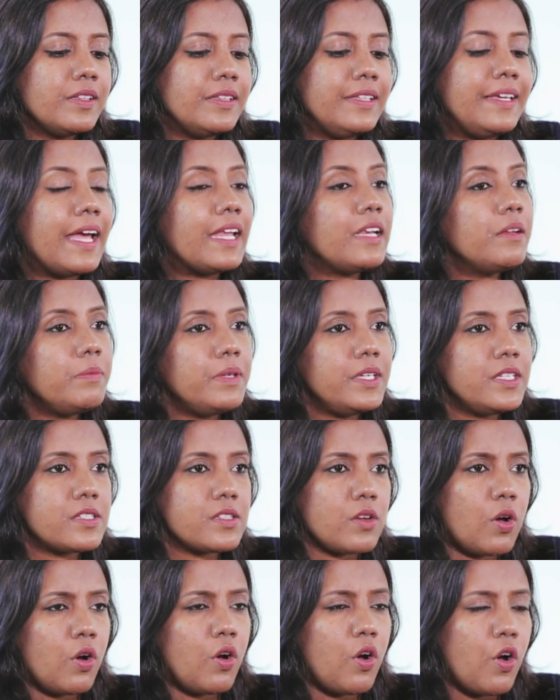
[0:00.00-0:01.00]
the
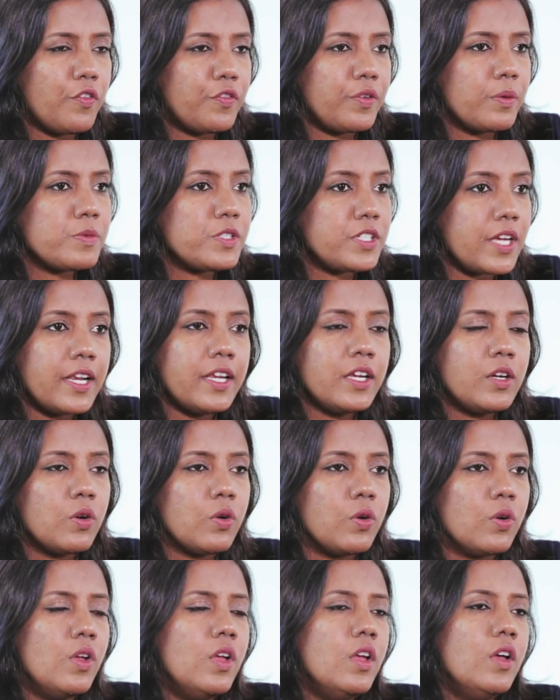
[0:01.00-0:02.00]
enemies or from
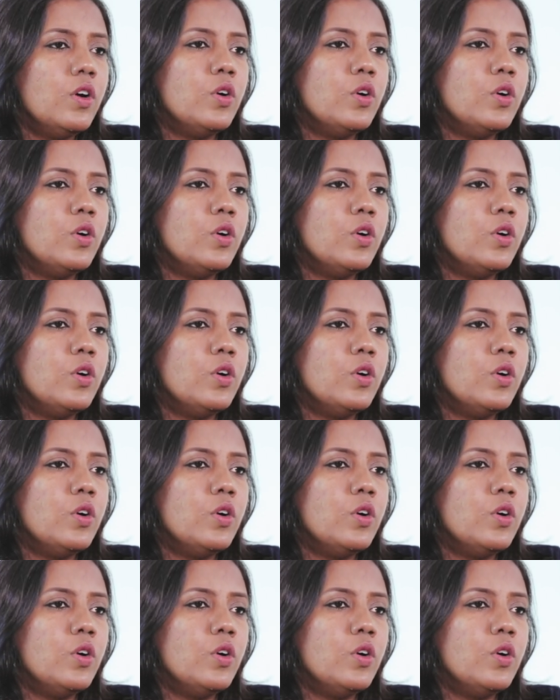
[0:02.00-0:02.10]
Jericho